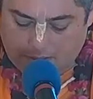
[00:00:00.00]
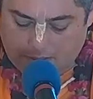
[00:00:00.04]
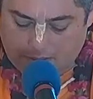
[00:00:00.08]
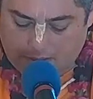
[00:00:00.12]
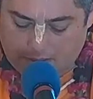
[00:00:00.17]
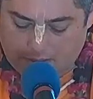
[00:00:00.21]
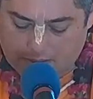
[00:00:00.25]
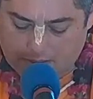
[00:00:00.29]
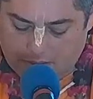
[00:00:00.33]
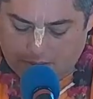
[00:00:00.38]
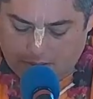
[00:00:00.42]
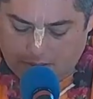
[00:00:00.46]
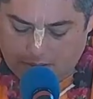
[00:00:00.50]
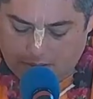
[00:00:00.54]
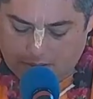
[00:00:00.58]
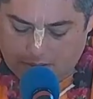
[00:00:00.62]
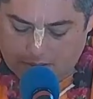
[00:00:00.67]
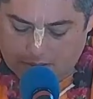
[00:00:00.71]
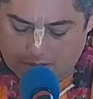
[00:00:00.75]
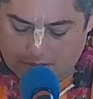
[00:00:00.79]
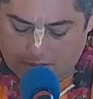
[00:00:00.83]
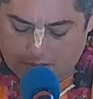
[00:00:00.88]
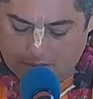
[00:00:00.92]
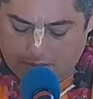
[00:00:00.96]
that he lost all
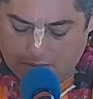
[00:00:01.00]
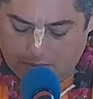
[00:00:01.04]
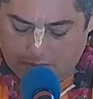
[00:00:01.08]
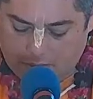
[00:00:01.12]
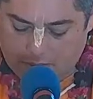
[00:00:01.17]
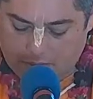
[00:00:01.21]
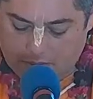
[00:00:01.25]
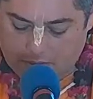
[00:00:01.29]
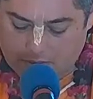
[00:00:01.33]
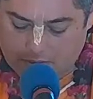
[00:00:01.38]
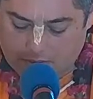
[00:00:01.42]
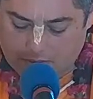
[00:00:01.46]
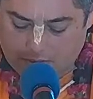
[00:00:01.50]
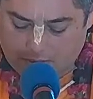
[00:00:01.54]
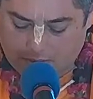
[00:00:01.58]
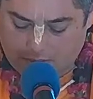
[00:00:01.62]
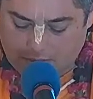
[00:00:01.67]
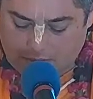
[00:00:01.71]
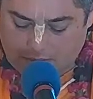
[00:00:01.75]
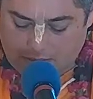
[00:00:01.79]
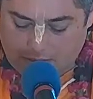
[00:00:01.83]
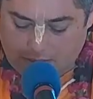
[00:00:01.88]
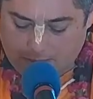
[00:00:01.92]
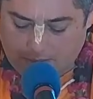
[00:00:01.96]
his good fortune.
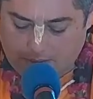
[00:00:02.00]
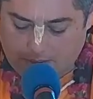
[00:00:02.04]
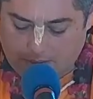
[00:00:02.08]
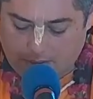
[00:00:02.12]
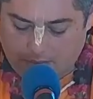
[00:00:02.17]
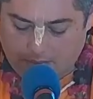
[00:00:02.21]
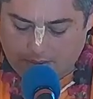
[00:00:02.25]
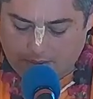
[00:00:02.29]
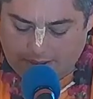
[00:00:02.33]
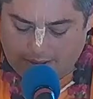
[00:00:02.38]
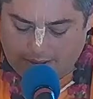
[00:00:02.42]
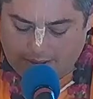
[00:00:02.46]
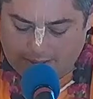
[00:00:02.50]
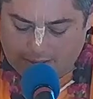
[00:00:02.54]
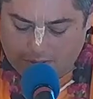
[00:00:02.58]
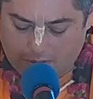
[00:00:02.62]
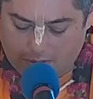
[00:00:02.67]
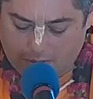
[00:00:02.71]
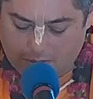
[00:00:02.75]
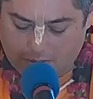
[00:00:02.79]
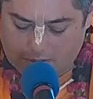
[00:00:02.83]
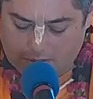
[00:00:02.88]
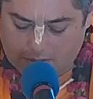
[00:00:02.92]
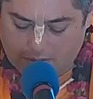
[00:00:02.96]
Being
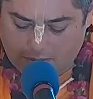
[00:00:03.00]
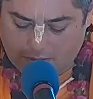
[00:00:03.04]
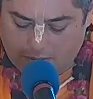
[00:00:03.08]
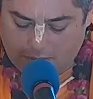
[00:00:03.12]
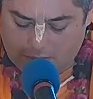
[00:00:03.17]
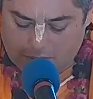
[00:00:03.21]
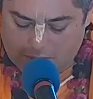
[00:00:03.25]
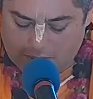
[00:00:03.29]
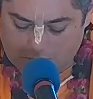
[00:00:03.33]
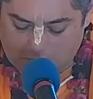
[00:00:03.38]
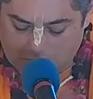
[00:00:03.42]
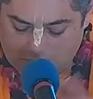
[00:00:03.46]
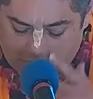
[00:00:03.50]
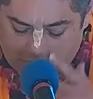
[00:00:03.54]
overcast with misfortune,